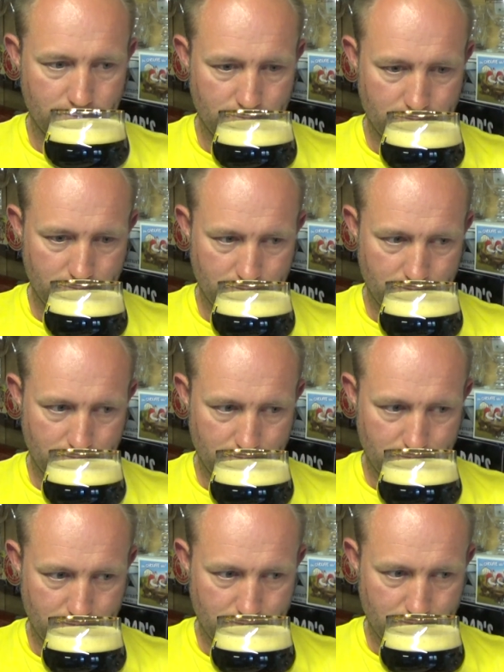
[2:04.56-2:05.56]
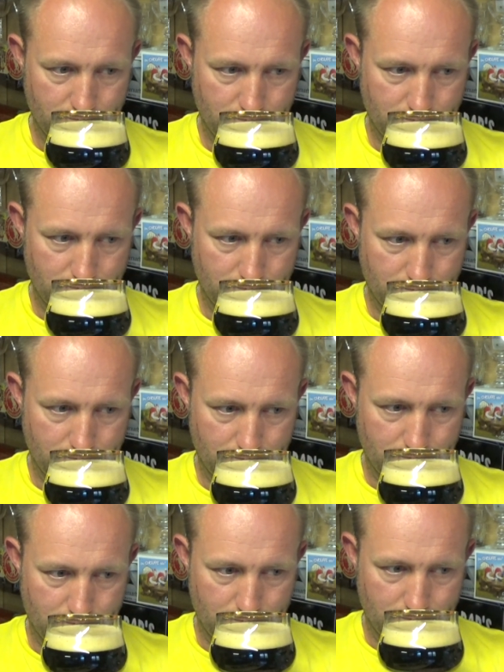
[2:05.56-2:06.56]

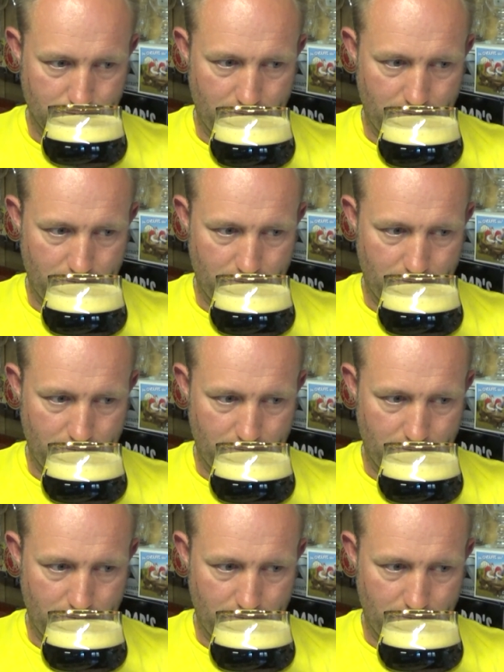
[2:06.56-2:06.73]
No one is speaking in this clip.